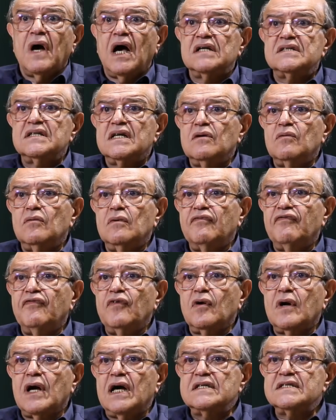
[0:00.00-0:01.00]
I said, well,
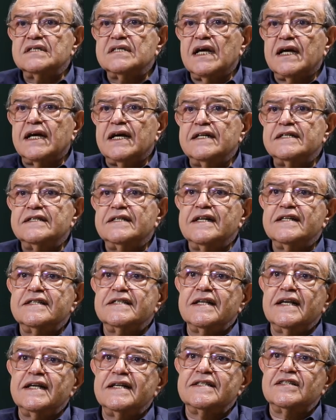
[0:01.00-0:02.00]
for God's sake, is
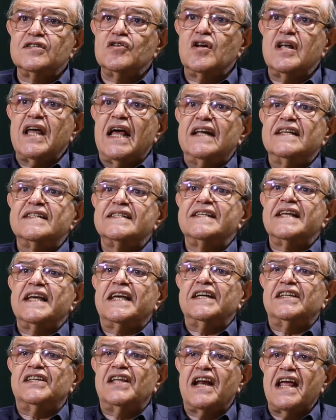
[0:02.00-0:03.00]
this a
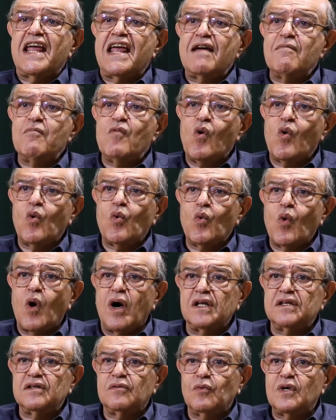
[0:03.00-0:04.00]
surrealistic dream or
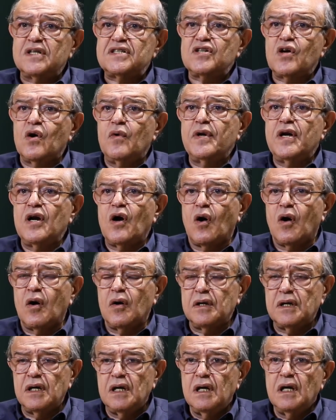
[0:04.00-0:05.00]
what? What's going
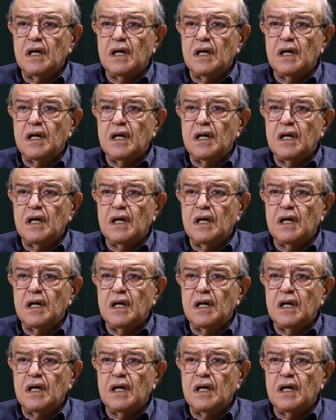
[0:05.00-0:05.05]
on?